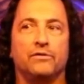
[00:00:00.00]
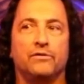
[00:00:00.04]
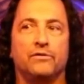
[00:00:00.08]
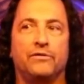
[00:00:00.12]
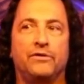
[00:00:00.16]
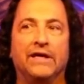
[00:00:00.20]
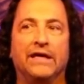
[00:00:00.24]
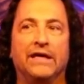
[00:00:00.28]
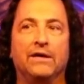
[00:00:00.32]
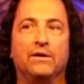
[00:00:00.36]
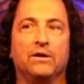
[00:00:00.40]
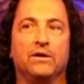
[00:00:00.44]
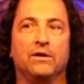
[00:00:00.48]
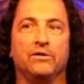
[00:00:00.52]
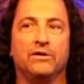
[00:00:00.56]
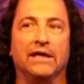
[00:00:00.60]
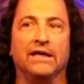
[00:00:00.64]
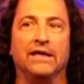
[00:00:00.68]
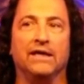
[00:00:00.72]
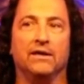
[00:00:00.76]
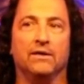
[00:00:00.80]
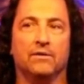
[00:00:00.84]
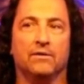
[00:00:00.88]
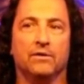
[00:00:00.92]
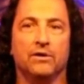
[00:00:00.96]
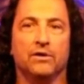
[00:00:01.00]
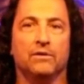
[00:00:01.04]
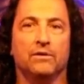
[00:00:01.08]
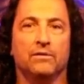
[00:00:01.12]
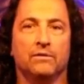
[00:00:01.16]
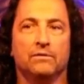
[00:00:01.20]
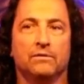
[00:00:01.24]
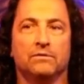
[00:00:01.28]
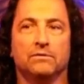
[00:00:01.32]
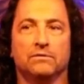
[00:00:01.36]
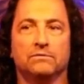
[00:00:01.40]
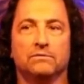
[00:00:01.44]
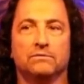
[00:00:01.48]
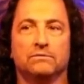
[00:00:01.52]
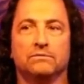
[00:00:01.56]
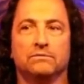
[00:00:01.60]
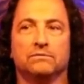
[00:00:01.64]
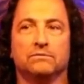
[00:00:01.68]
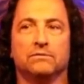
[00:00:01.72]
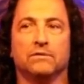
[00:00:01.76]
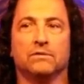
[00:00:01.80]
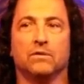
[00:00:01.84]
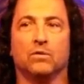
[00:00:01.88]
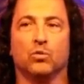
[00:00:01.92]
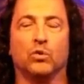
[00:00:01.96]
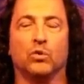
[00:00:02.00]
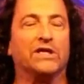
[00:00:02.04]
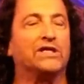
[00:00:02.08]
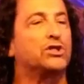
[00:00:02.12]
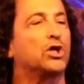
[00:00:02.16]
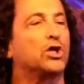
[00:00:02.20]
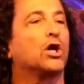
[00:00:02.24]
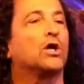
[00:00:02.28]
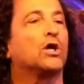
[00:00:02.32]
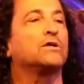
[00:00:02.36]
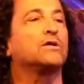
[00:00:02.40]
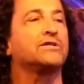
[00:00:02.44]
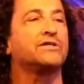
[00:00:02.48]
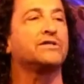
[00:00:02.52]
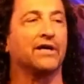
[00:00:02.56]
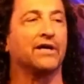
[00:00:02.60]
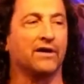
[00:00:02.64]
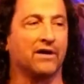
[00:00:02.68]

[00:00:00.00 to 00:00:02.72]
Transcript: The, the return to